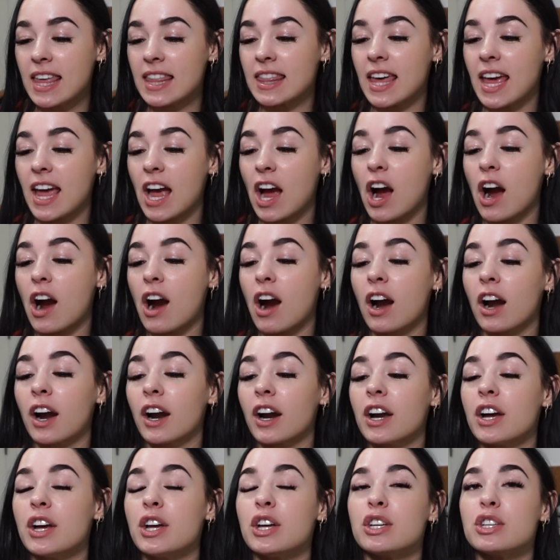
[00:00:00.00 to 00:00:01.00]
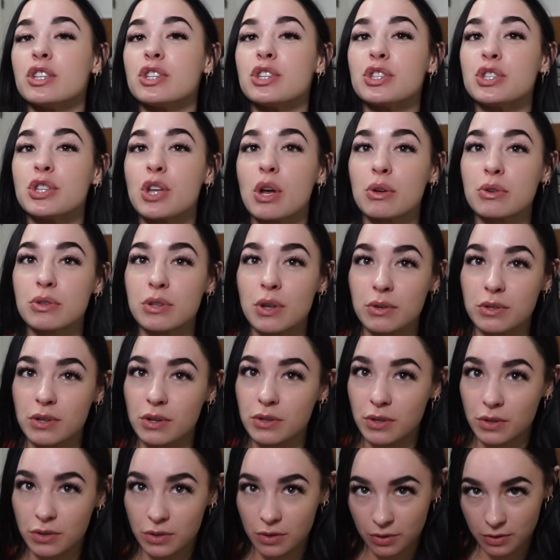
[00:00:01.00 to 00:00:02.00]
They are
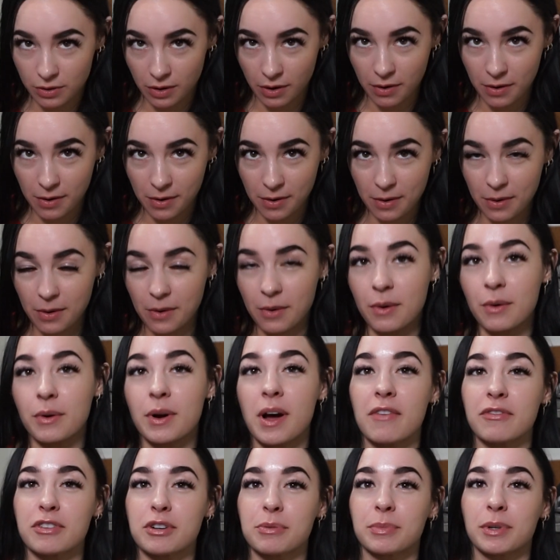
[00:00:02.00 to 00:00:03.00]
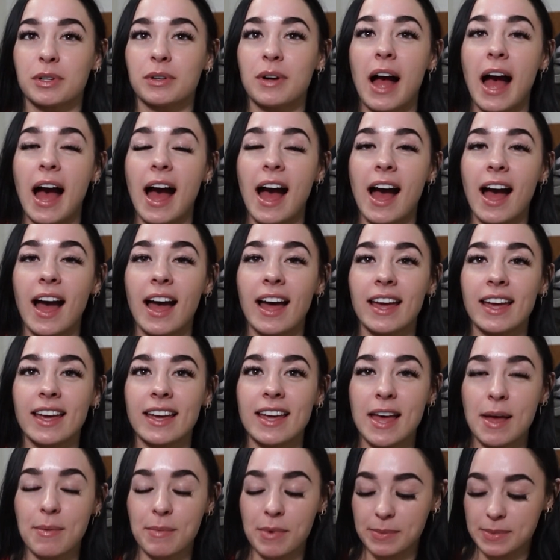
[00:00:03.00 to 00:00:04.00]
so comfortable.
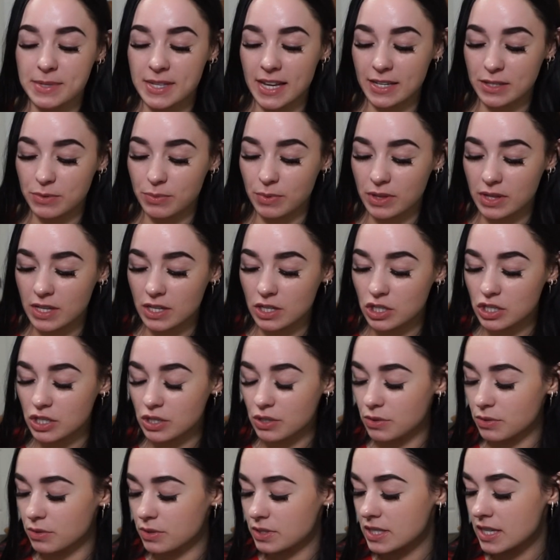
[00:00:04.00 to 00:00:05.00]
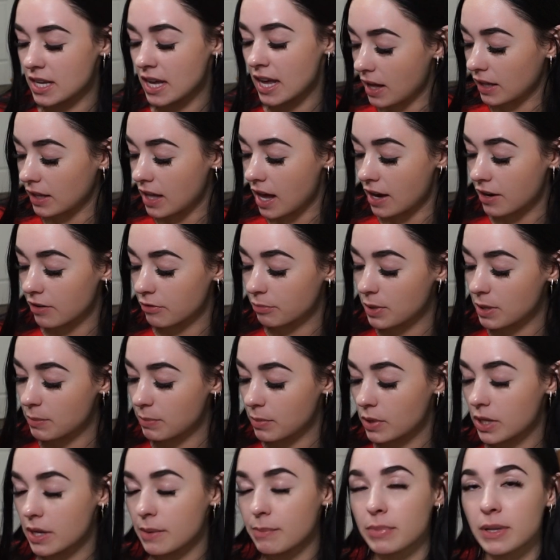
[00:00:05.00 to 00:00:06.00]
I am obsessed with these shoes. A lot of
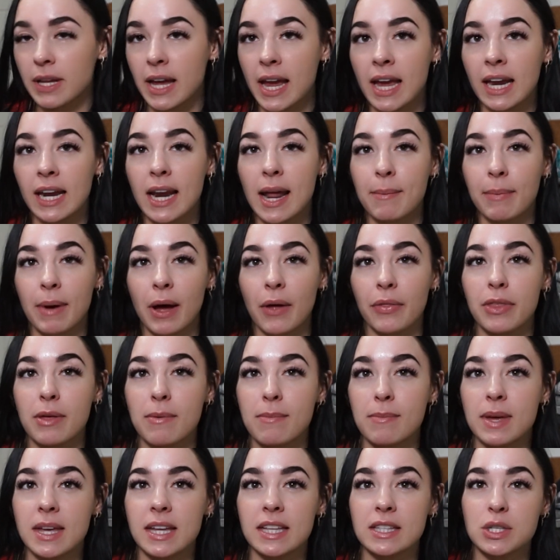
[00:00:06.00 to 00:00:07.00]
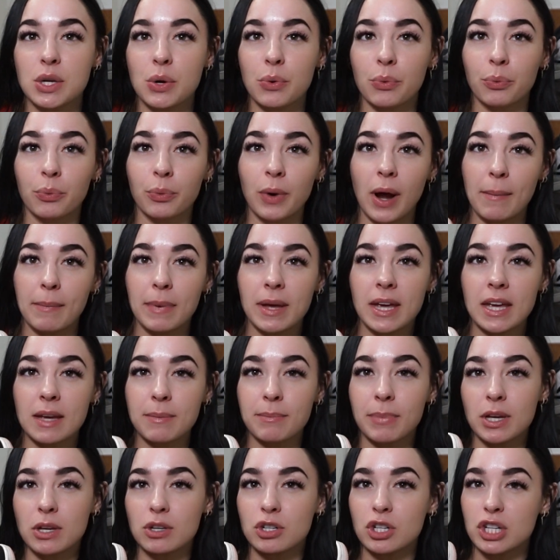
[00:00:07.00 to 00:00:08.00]
people complain about the mids rubbing,
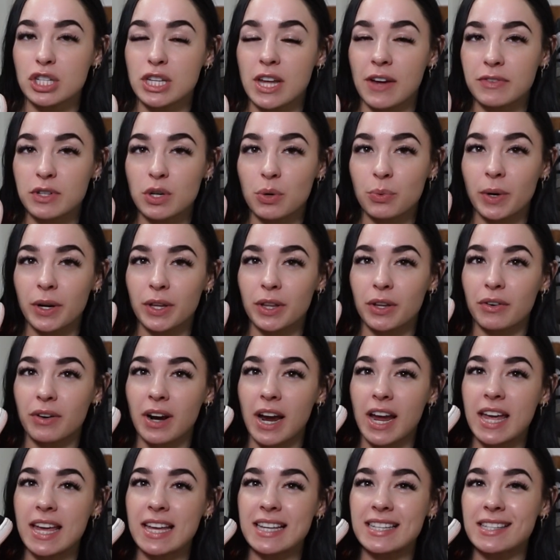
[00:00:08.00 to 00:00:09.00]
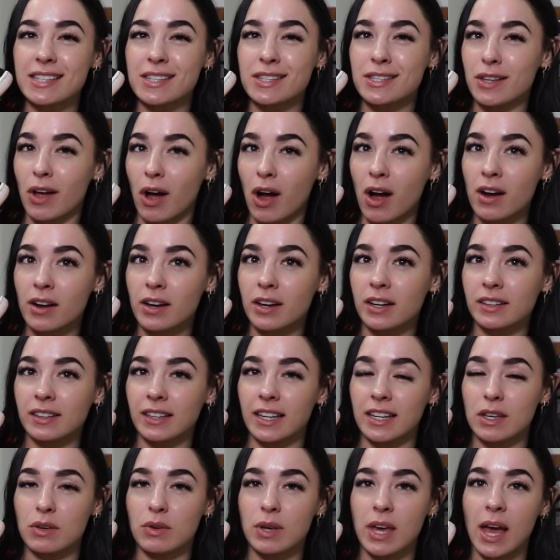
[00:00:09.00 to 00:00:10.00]
but you just have to wear the right sock.
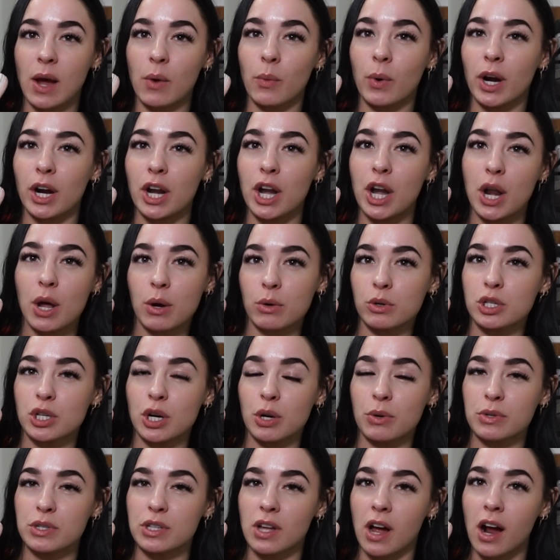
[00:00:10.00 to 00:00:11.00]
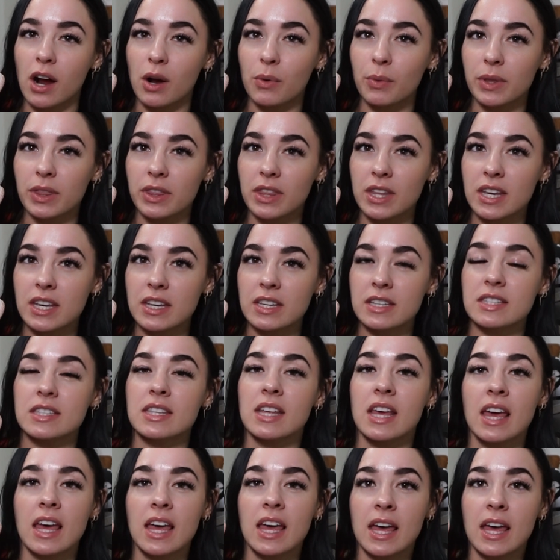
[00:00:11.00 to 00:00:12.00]
Like, you can't wear a no-show sock with these
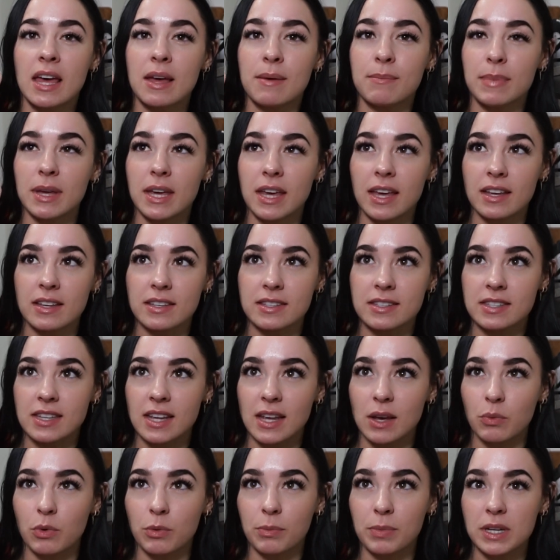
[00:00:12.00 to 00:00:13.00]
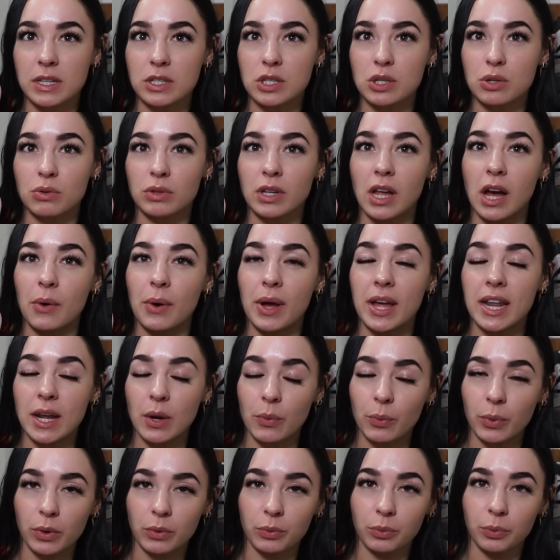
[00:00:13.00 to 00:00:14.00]
because it will be too low and
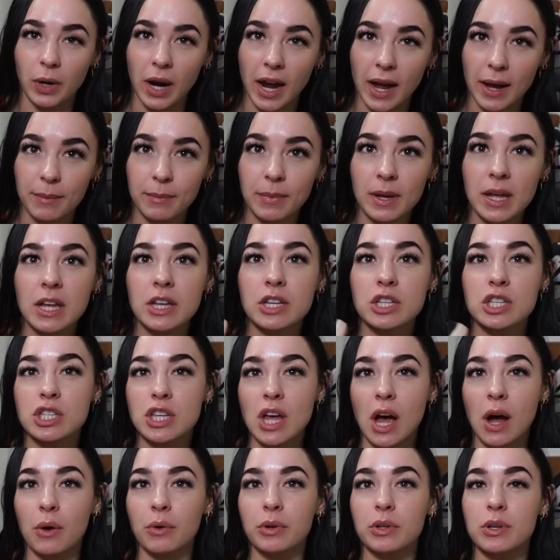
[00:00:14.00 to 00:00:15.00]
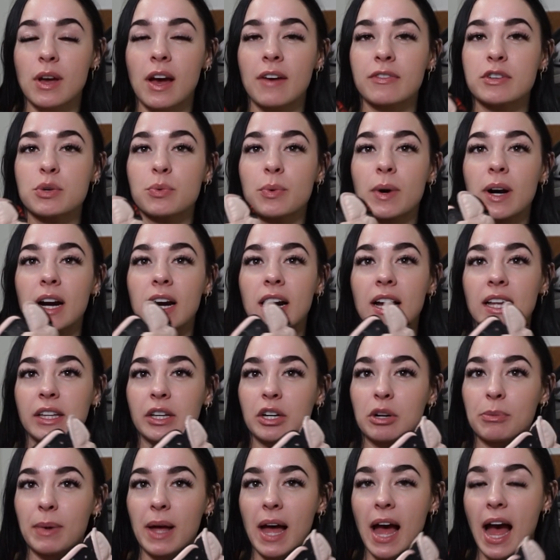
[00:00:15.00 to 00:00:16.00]
it will rub. So you have to wear a
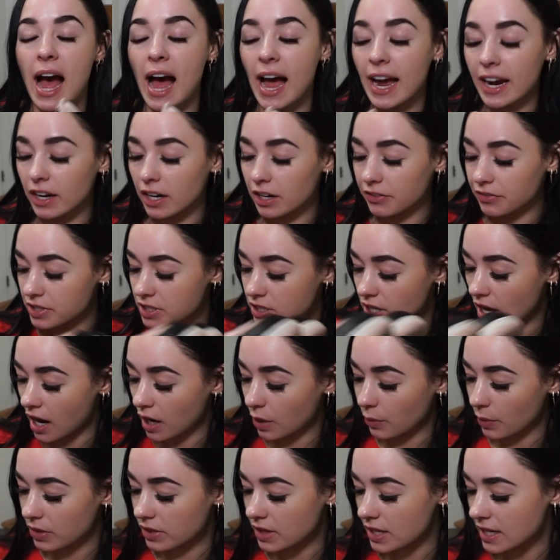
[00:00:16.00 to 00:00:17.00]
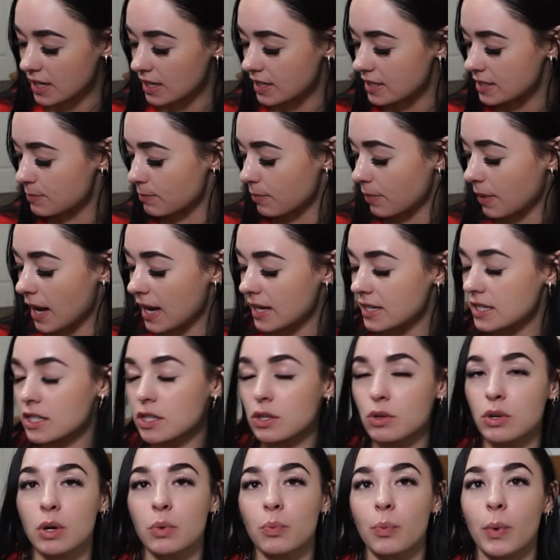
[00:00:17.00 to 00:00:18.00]
little bit higher of a sock with these, but
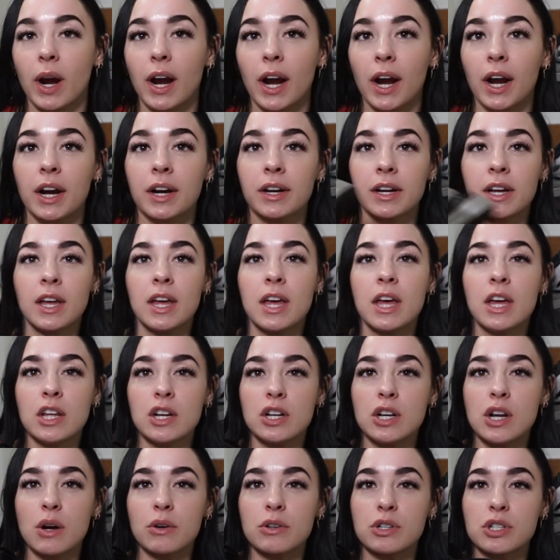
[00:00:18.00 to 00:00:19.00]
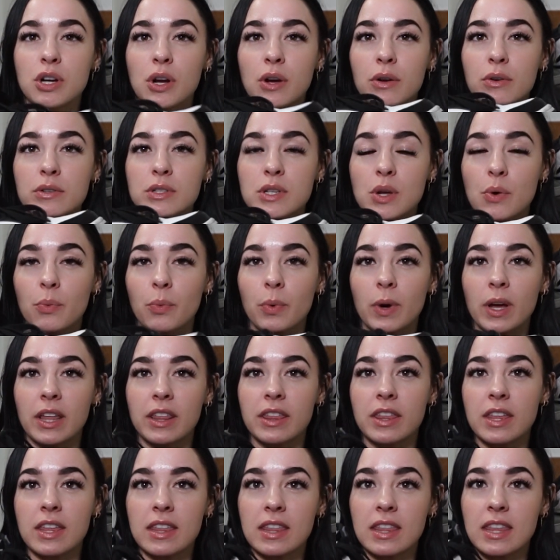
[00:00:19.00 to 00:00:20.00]
you can wear no-shows with
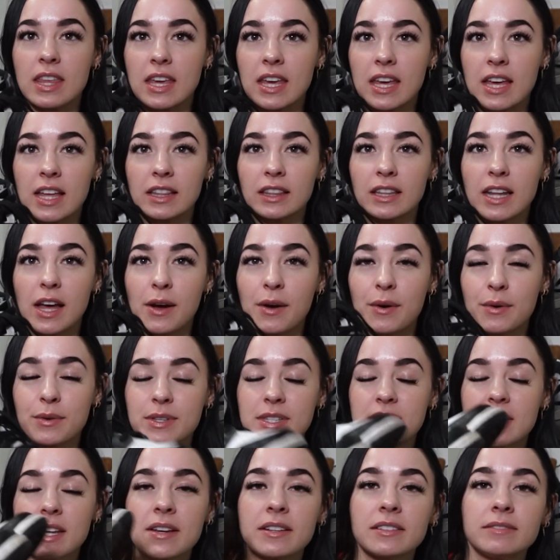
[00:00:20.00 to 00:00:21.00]
the lows.